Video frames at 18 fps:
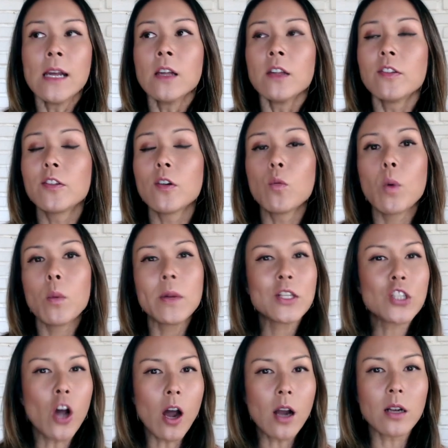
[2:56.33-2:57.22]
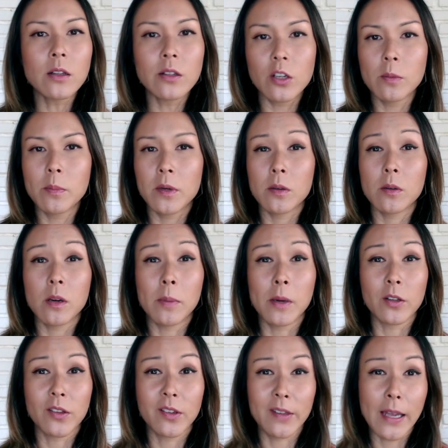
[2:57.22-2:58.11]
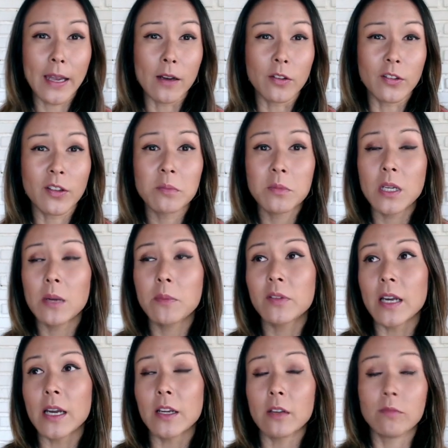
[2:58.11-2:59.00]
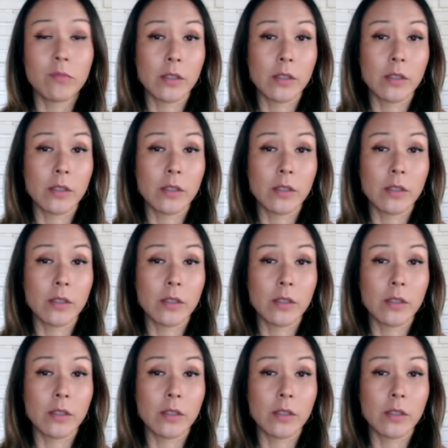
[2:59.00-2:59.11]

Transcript: So when we talk a little bit about sales, sometimes I